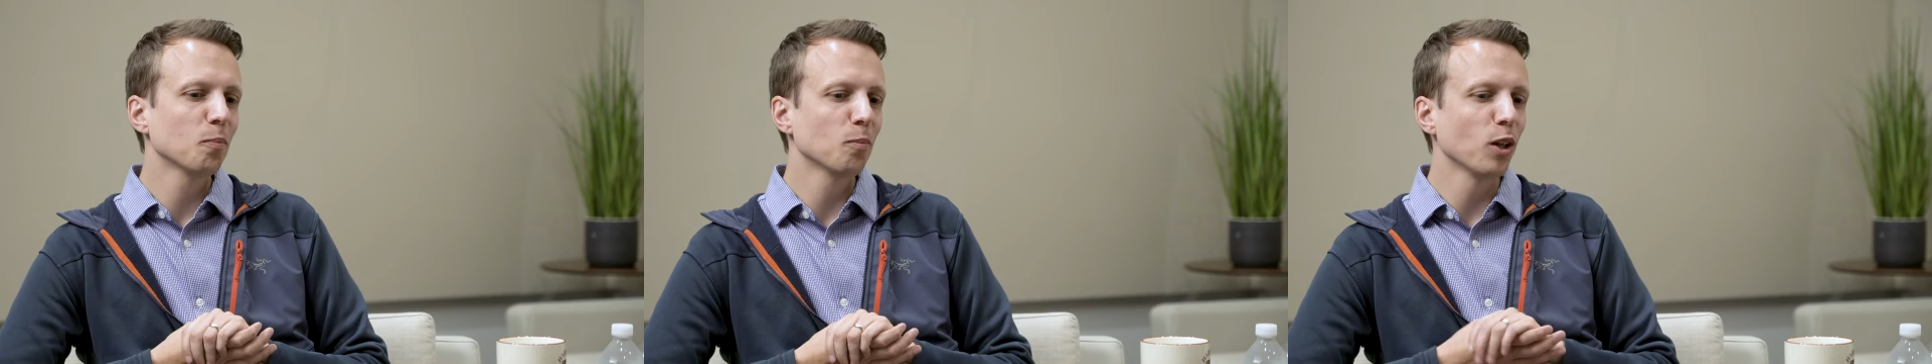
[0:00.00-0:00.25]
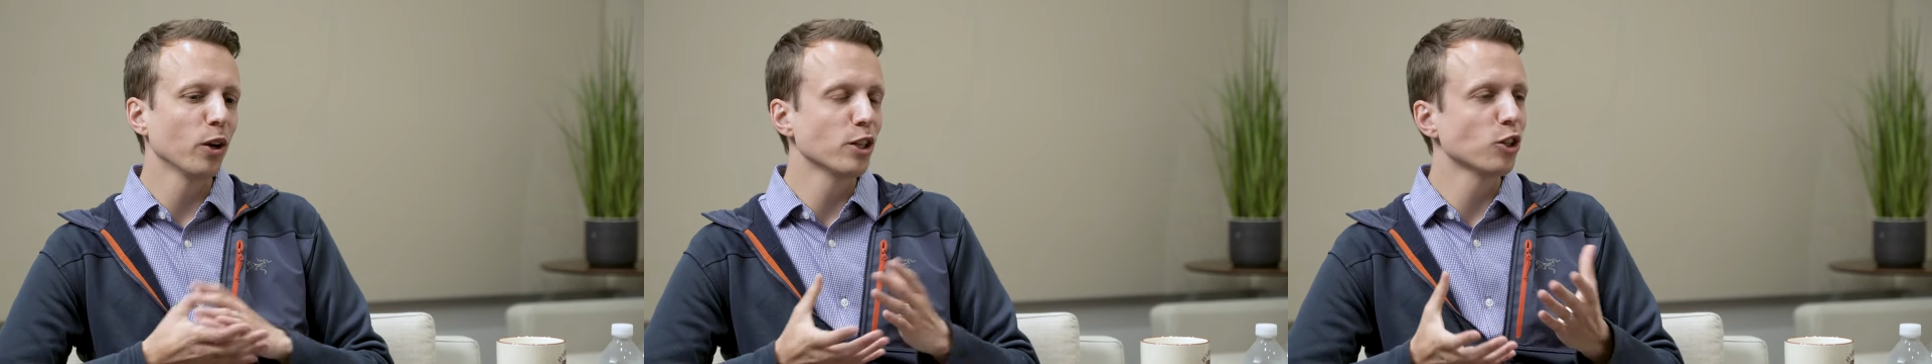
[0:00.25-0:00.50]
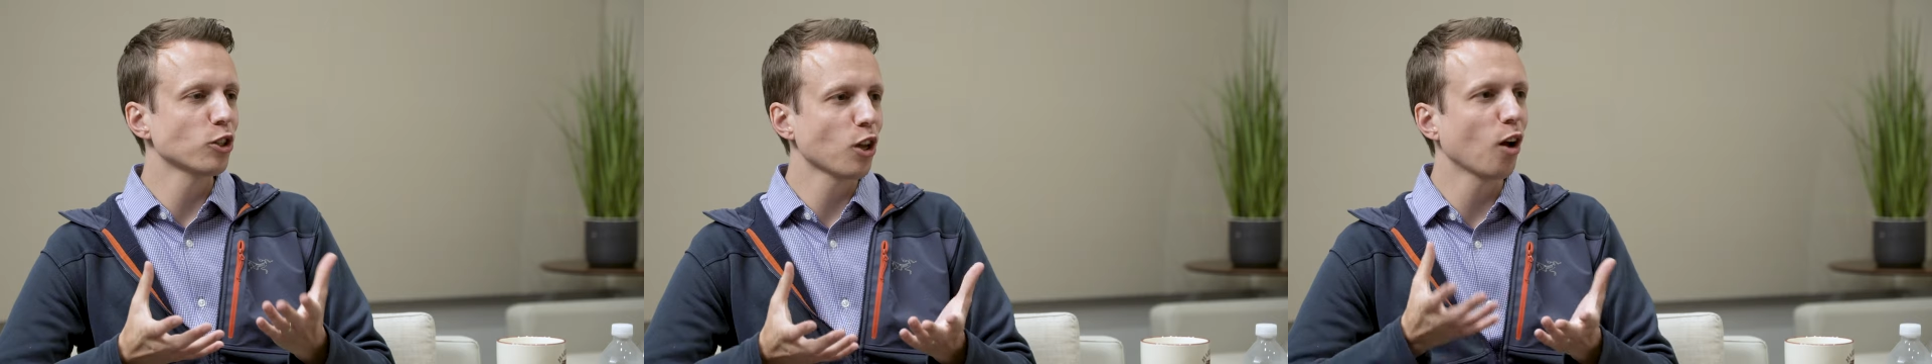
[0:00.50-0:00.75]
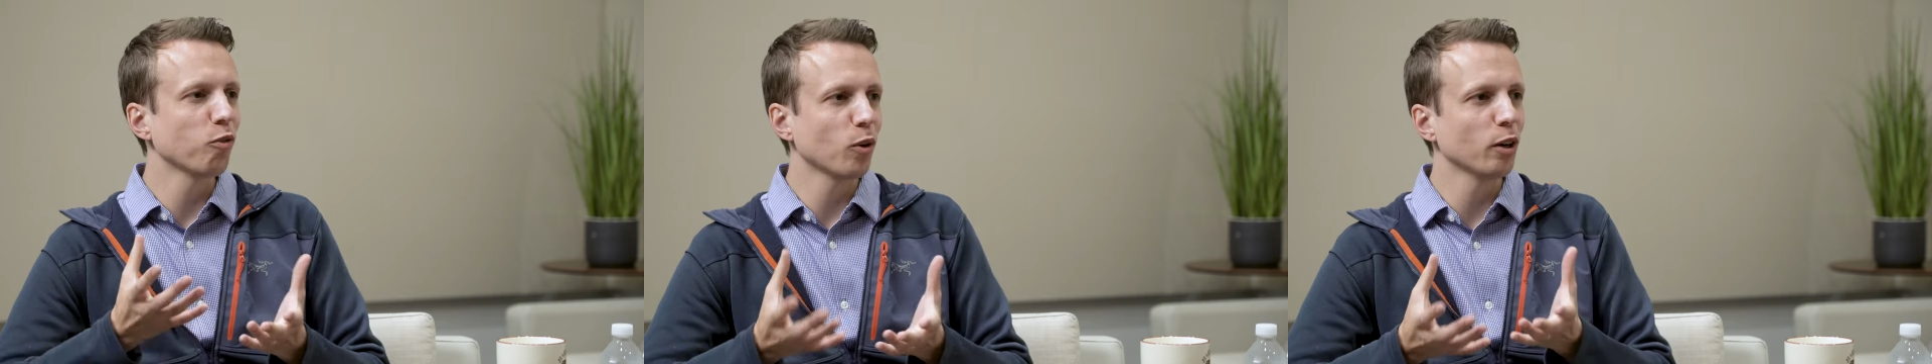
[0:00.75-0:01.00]
you know, is your
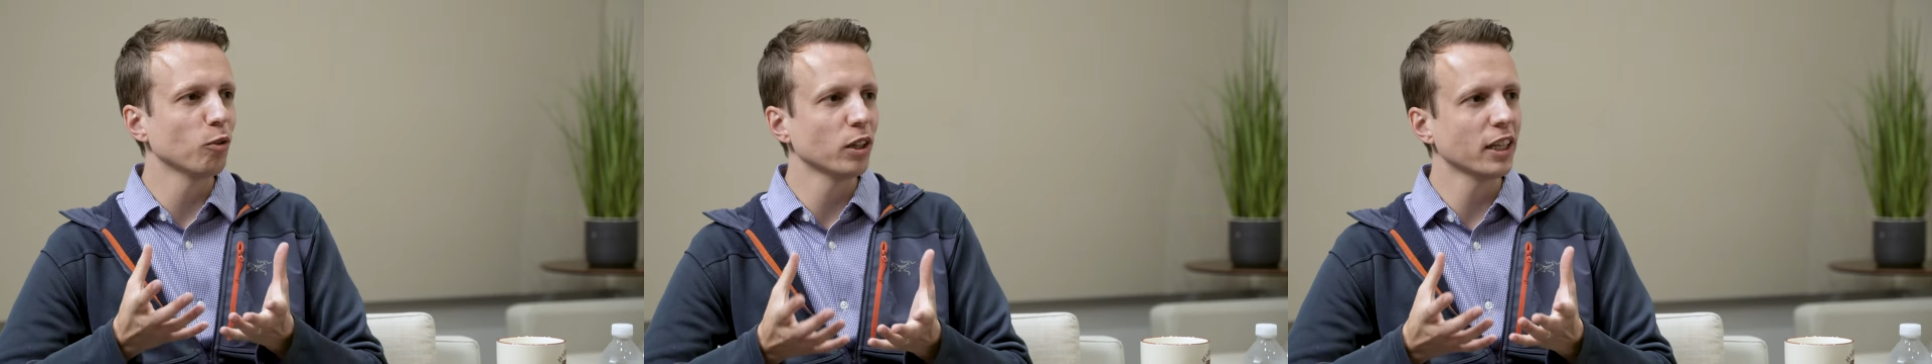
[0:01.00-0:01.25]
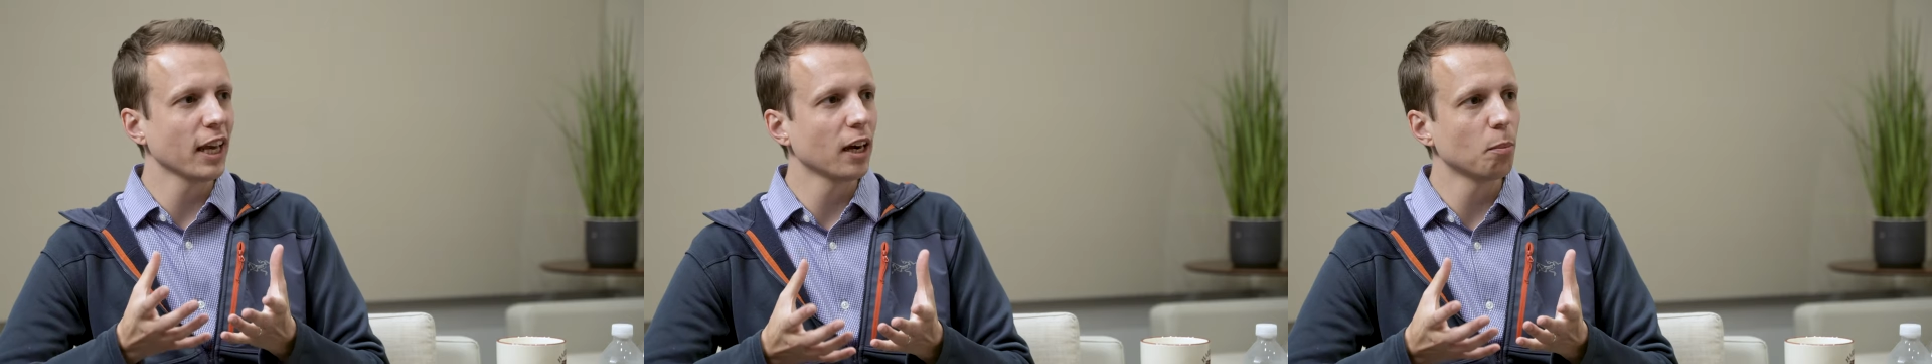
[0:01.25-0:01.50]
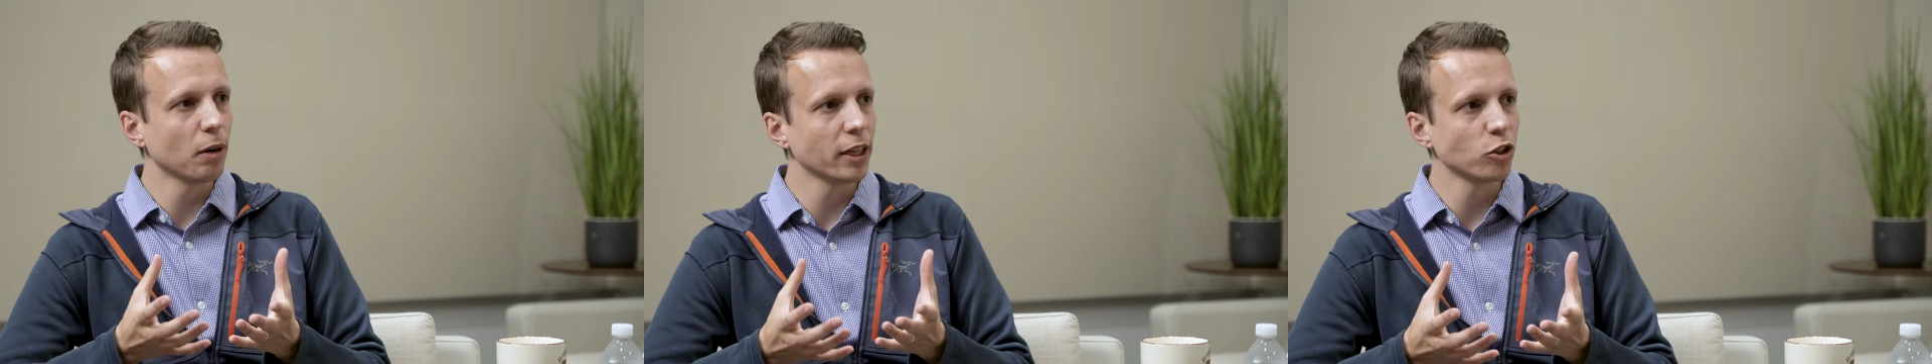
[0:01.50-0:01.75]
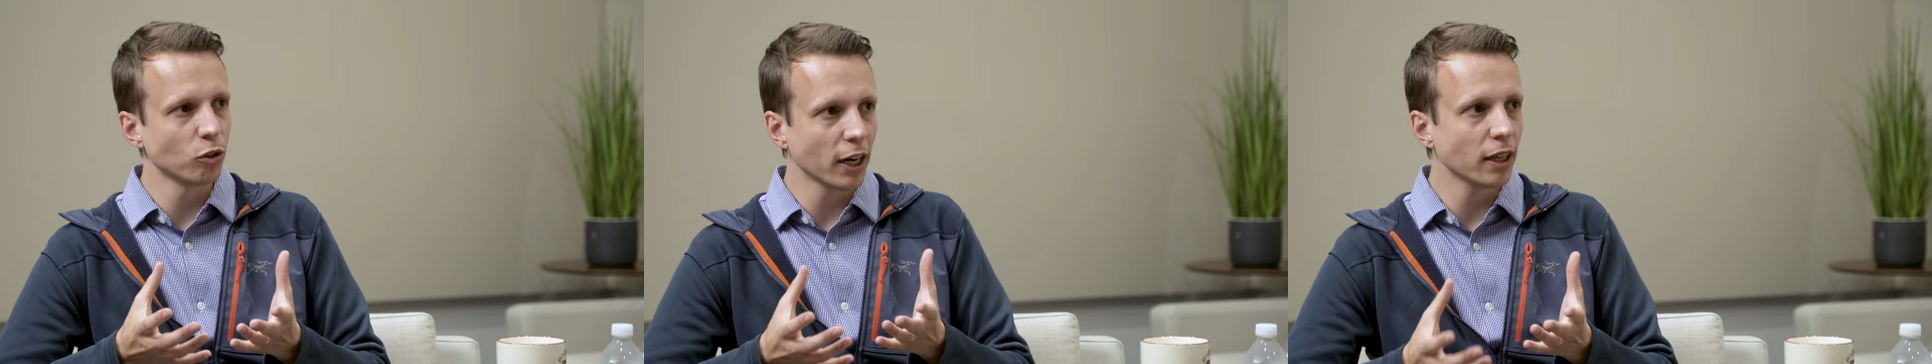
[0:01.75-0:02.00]
software really
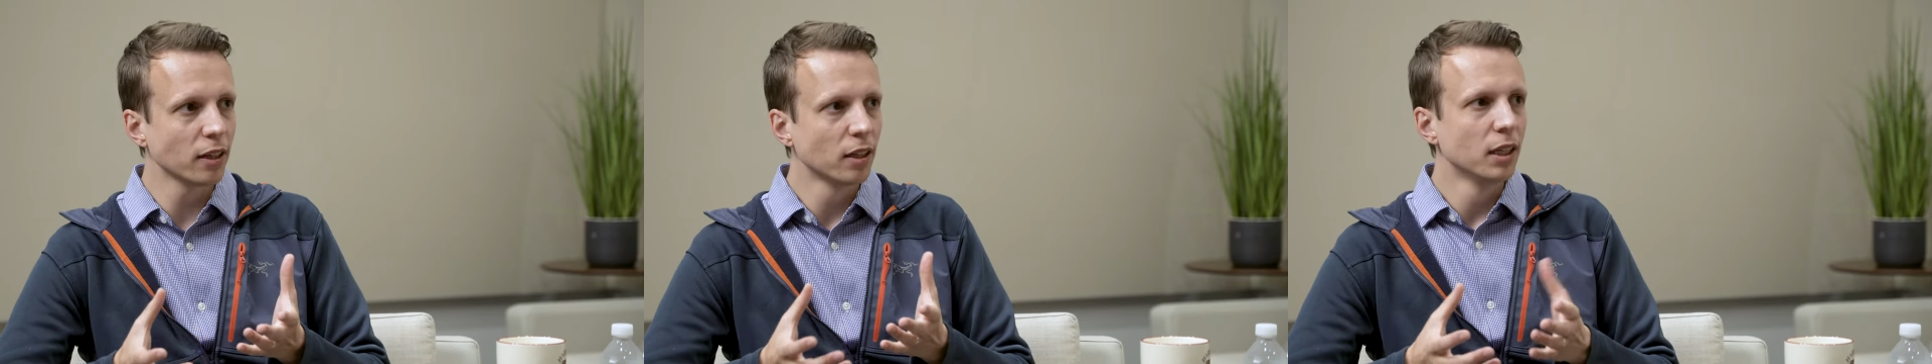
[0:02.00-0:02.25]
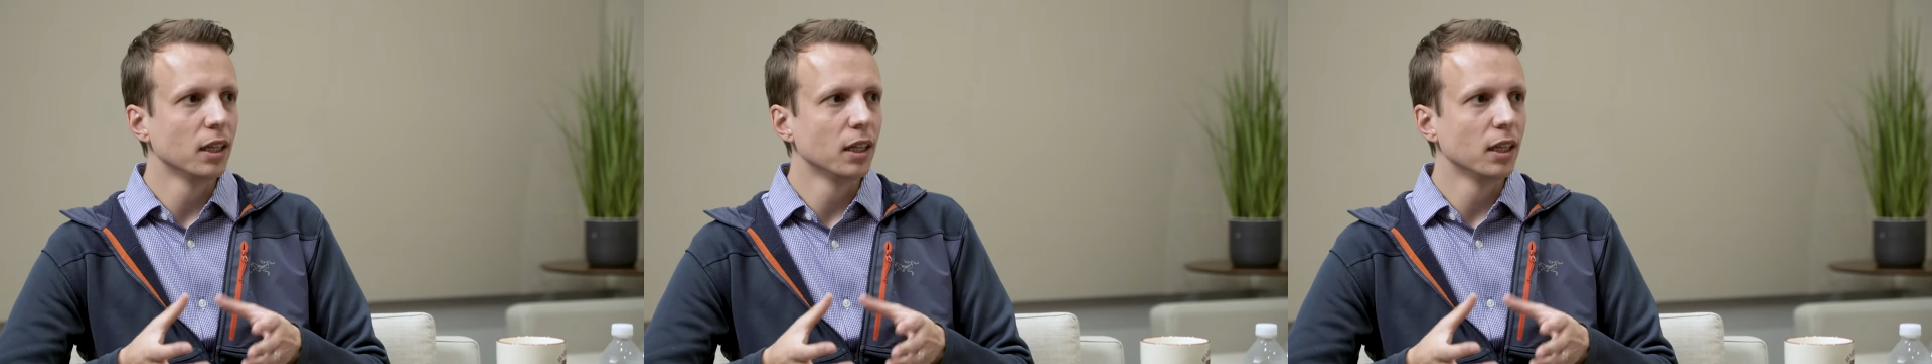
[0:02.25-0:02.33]
enterprise grade?